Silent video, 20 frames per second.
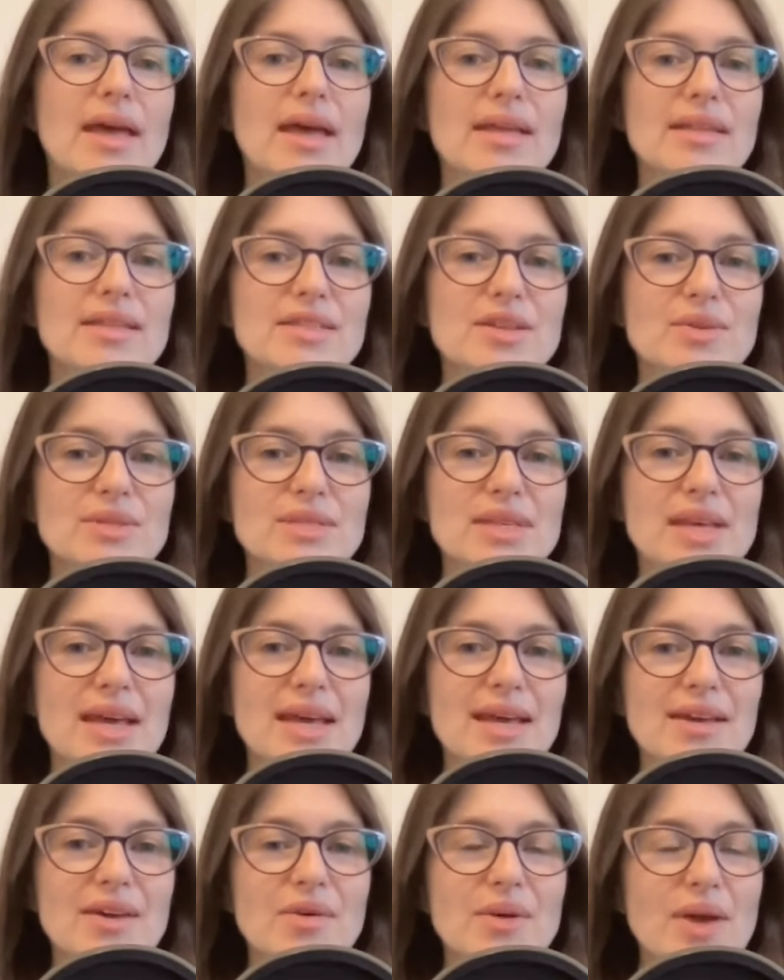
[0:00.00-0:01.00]
And so it's
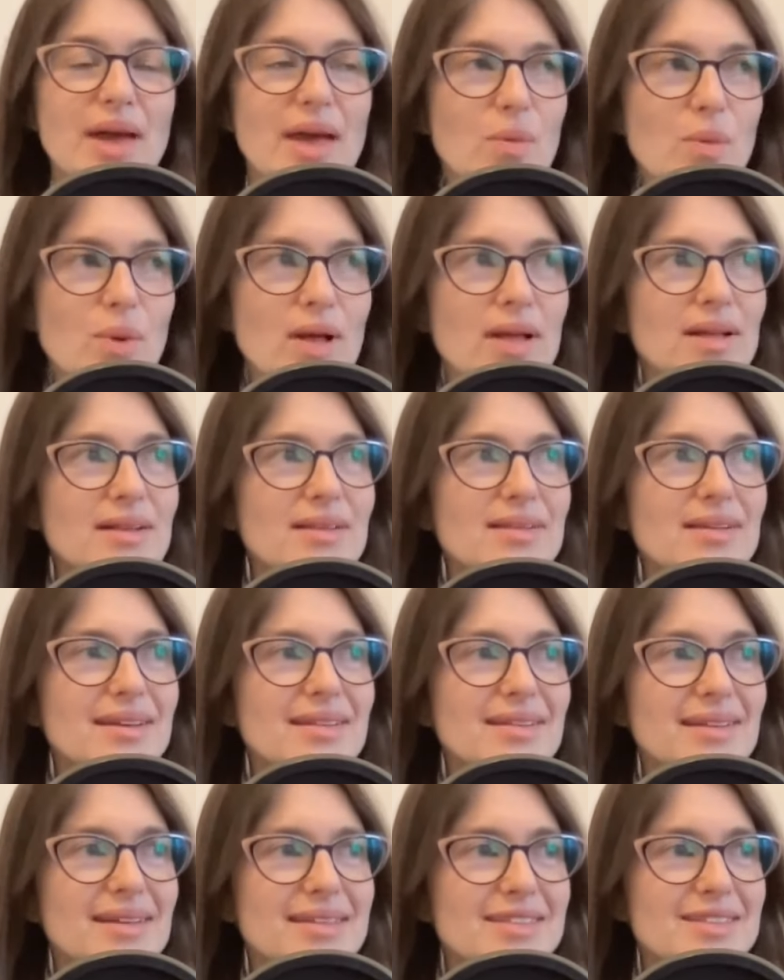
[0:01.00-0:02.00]
like, okay, well,
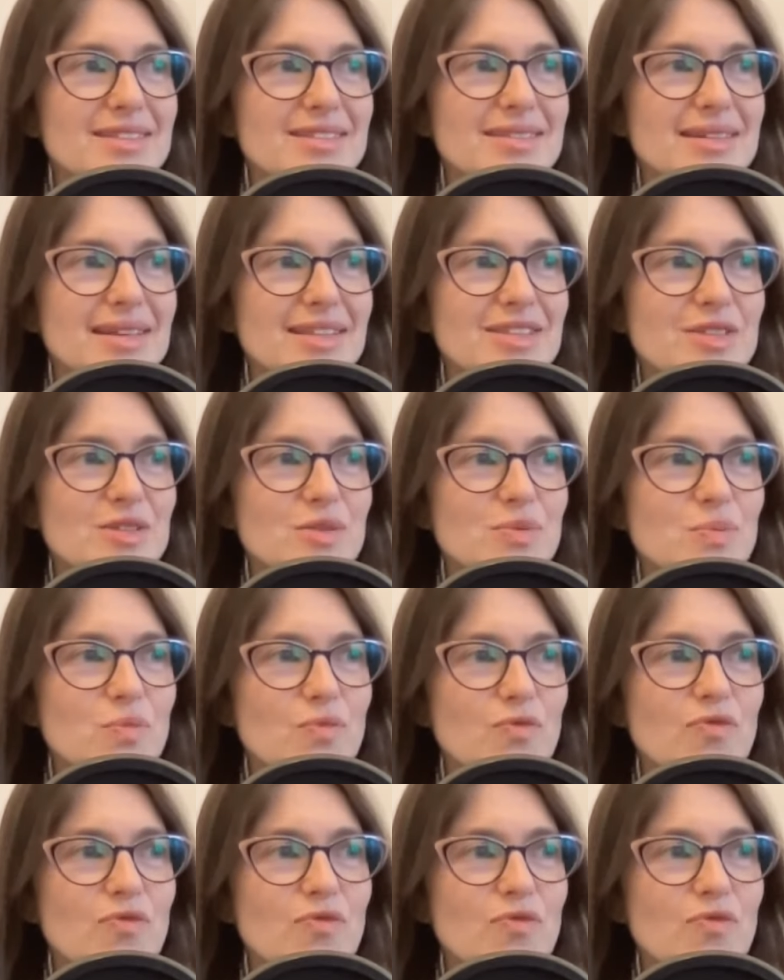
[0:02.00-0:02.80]
let's let's